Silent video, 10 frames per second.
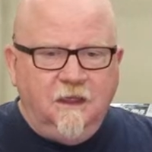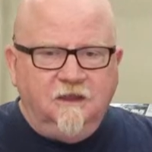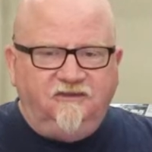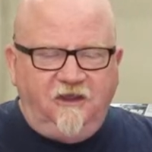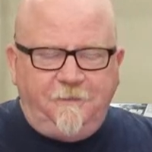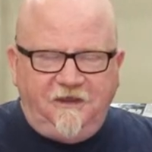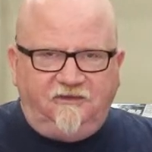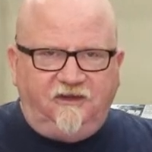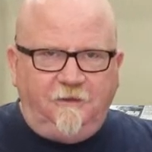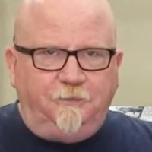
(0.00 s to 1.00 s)

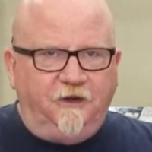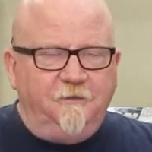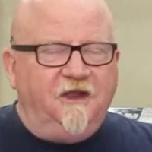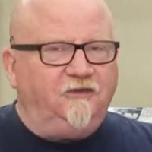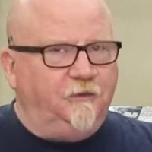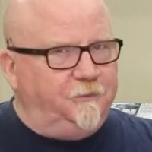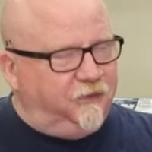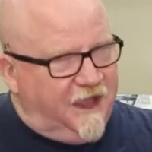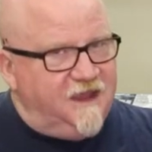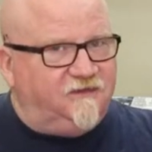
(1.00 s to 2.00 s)
GPG pretty much
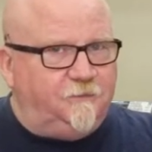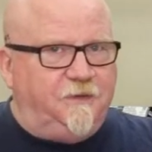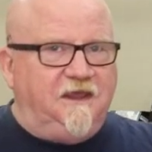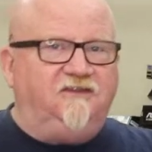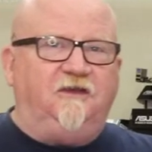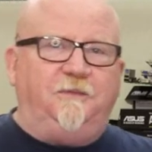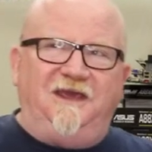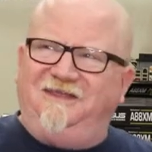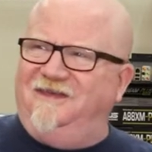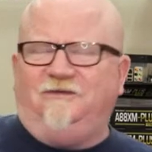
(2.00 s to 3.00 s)
replaced
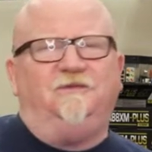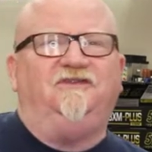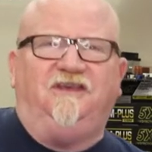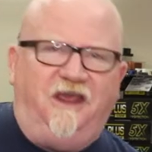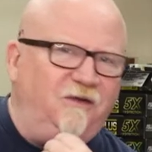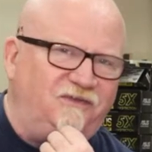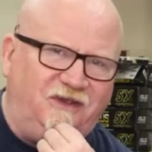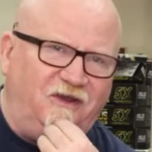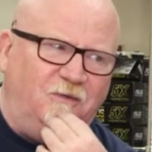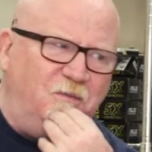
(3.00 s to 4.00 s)
PGP. This was years
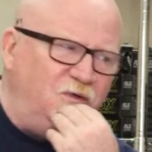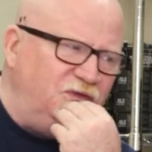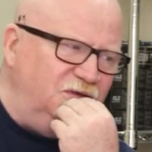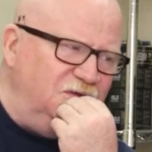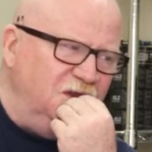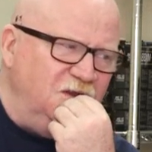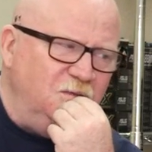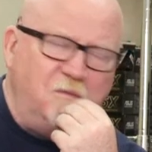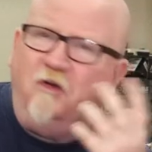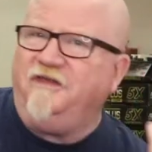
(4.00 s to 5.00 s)
ago, more than
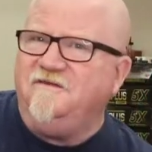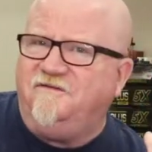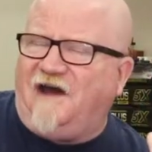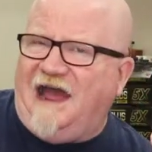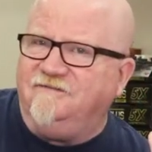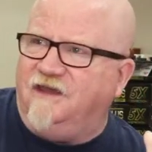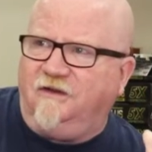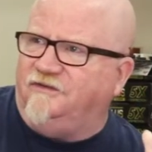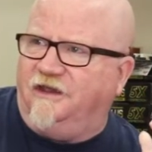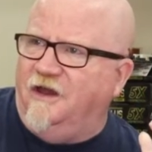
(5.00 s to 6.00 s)
more than five
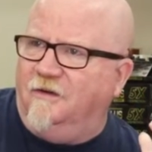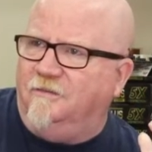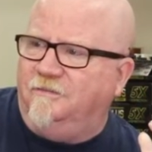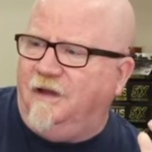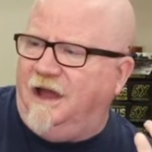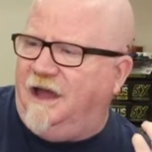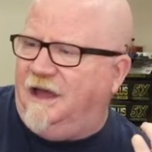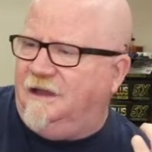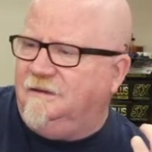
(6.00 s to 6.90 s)
years ago. Uh,